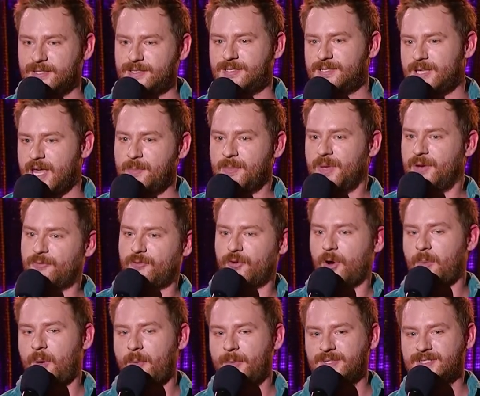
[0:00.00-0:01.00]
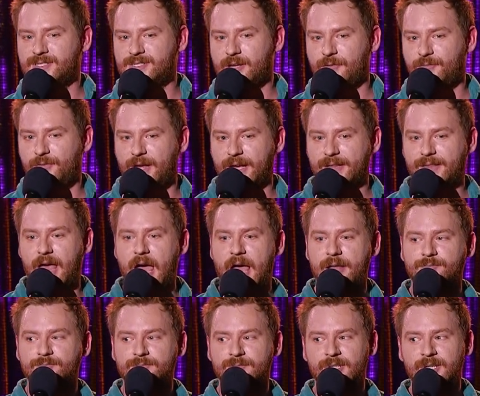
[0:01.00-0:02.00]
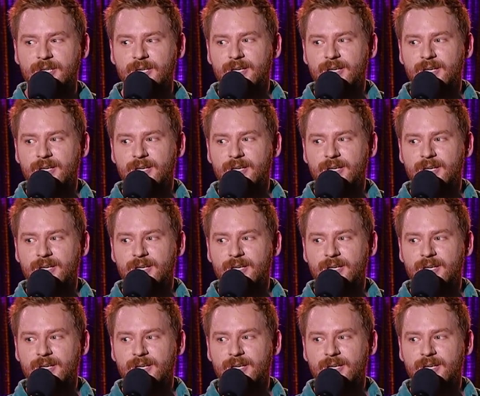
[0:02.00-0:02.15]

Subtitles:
semen from them and stuff like that.